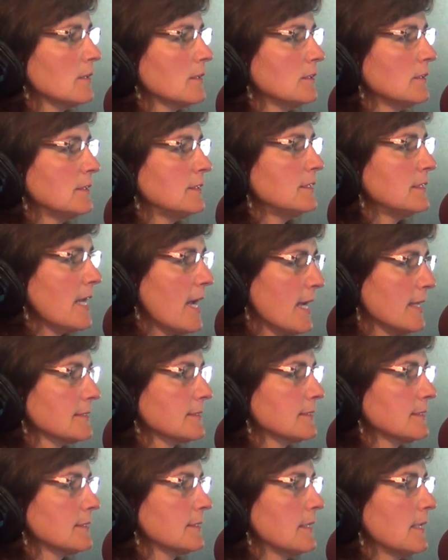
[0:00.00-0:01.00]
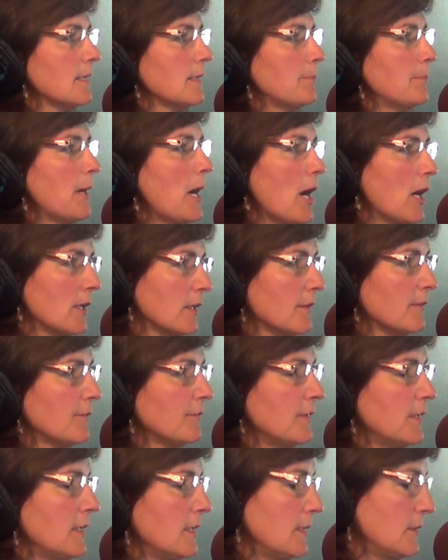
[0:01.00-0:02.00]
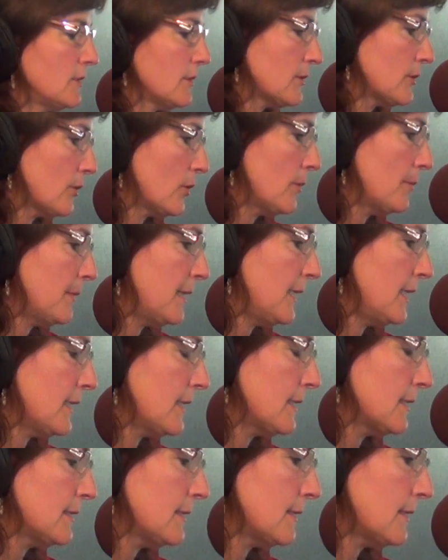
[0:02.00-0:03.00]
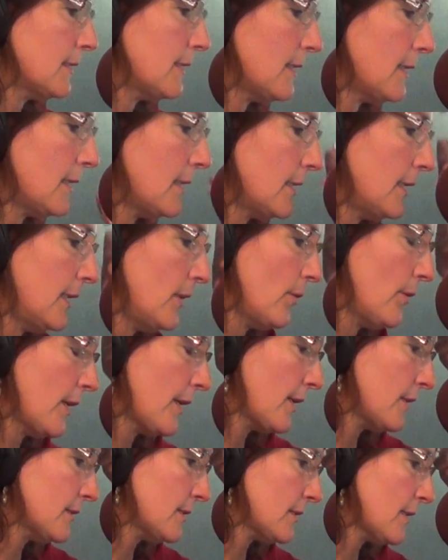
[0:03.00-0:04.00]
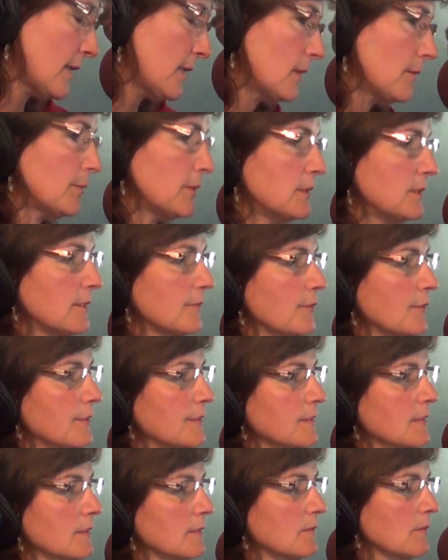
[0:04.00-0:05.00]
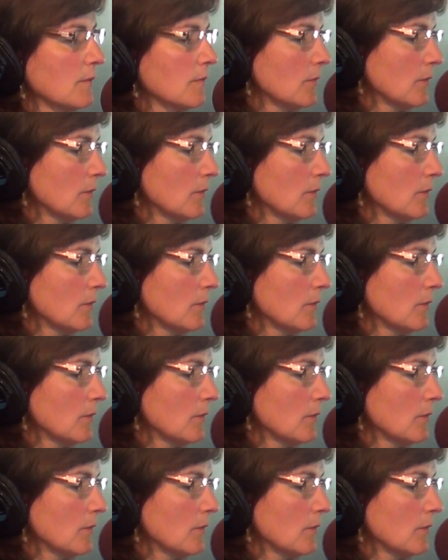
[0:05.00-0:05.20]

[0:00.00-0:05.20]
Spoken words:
yes, part of the discernment is irreconcilable differences.